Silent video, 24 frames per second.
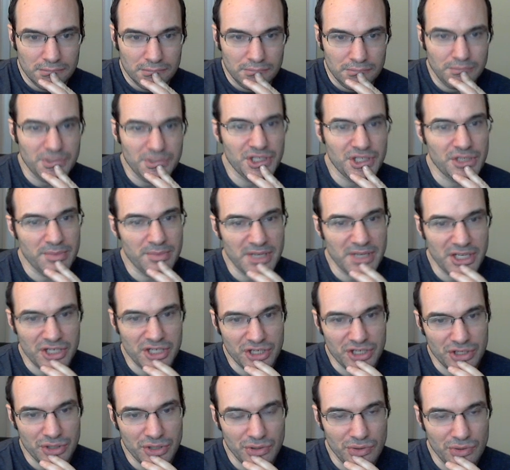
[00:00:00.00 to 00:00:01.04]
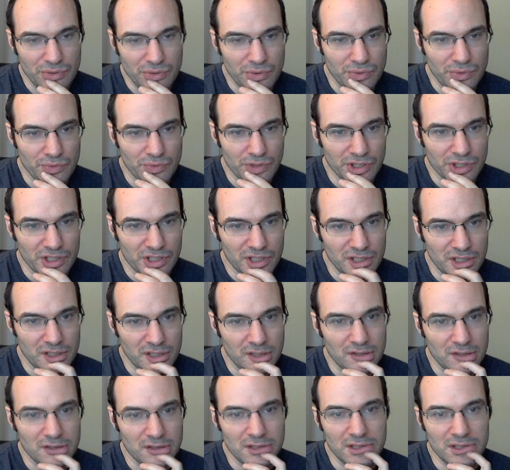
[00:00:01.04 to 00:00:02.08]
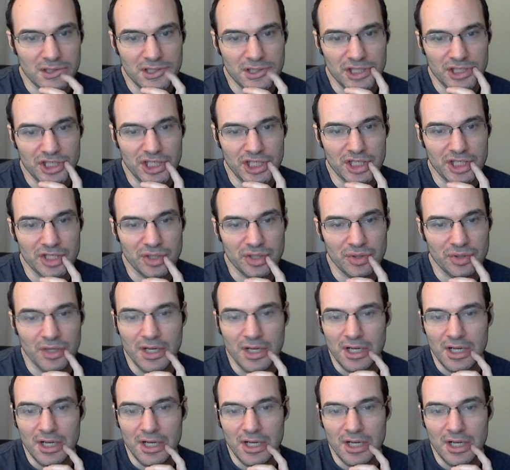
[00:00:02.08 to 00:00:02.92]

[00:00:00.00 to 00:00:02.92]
Bishop h2, rook to g2.